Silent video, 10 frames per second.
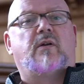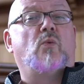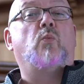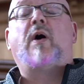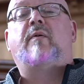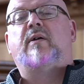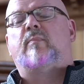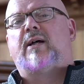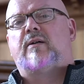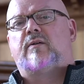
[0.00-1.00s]
Are you worried
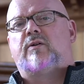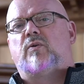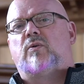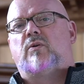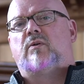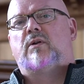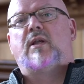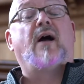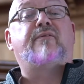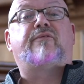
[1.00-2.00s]
about your
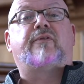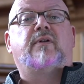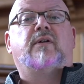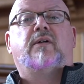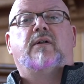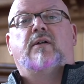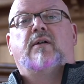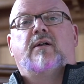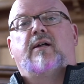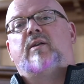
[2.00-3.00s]
life
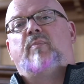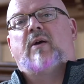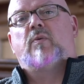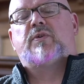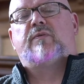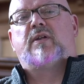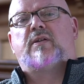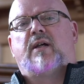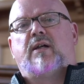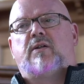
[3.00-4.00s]
and the perils of this
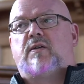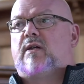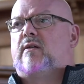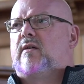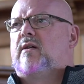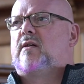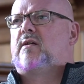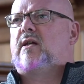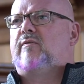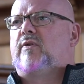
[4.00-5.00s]
age? Is it the
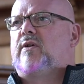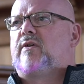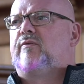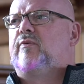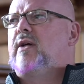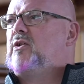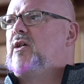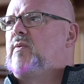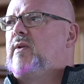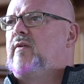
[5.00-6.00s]
deceitfulness of
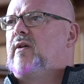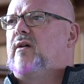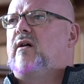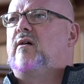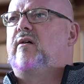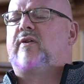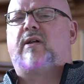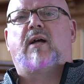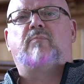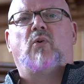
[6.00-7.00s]
riches where you think, oh, if
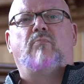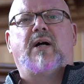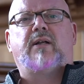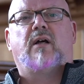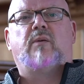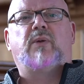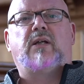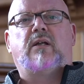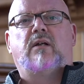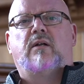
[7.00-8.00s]
only I had more money, I'd
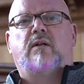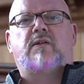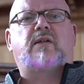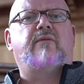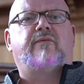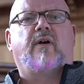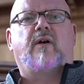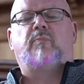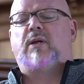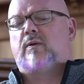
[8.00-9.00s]
be safer,
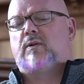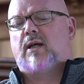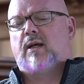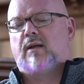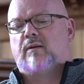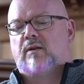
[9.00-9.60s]
I'd be okay?